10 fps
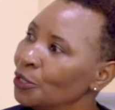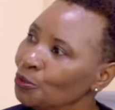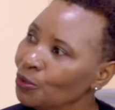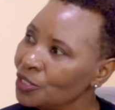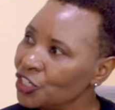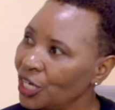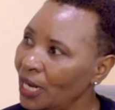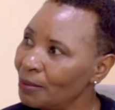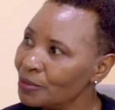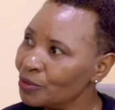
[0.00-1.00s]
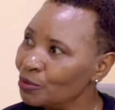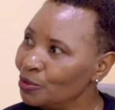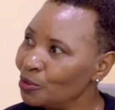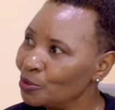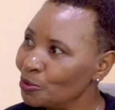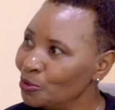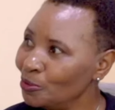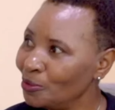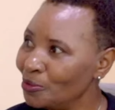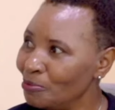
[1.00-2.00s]
annual checkups would also
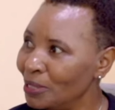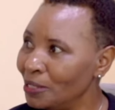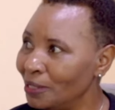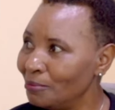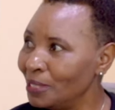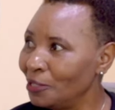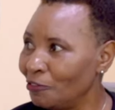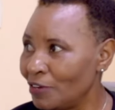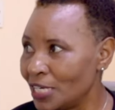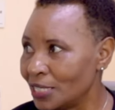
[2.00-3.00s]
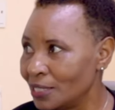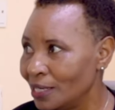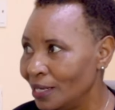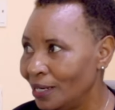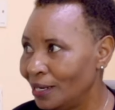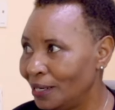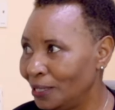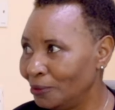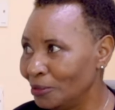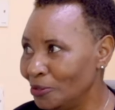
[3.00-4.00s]
do, although many of us
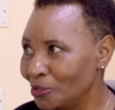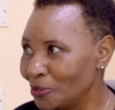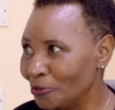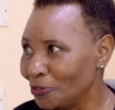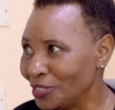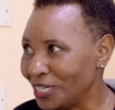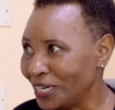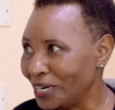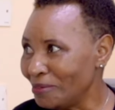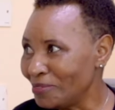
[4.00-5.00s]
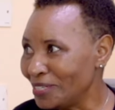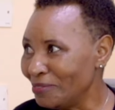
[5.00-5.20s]
we don't go for checkups.